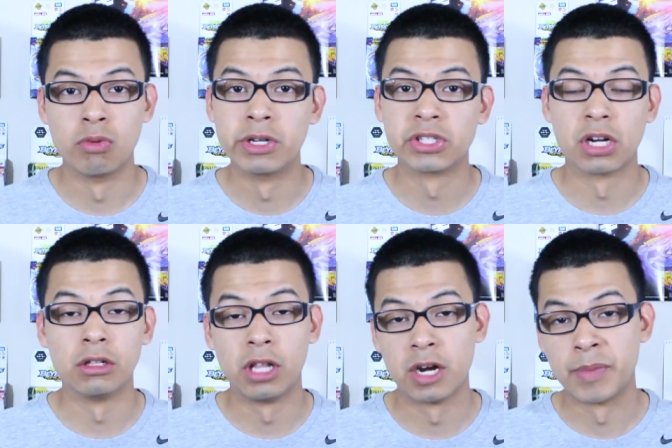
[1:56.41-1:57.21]
which a
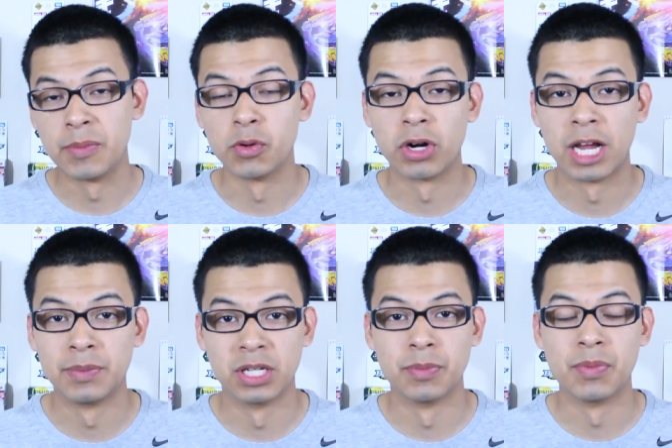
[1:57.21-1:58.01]
lot of people are
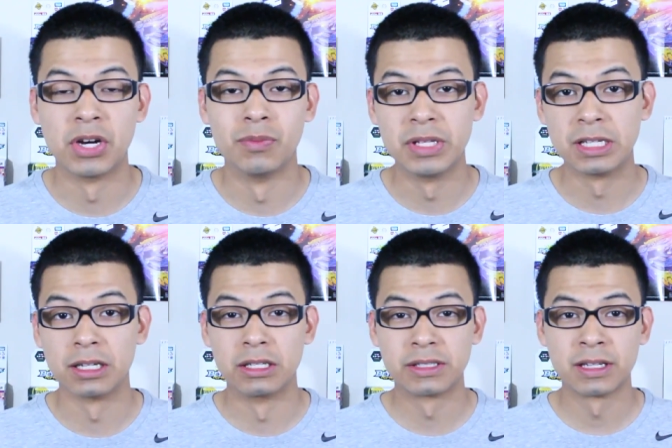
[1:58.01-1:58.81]
hyped up about,
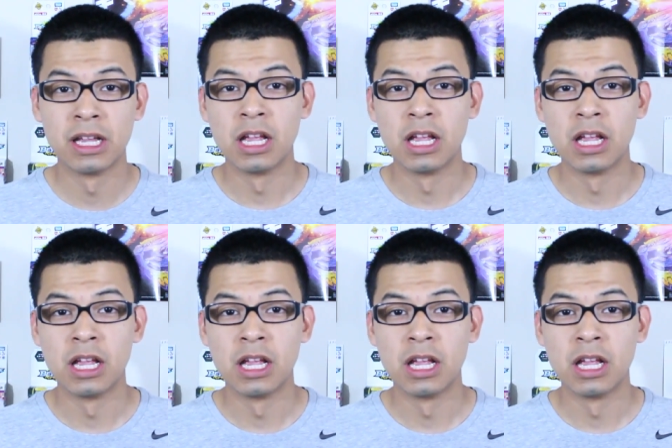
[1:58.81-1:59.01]
because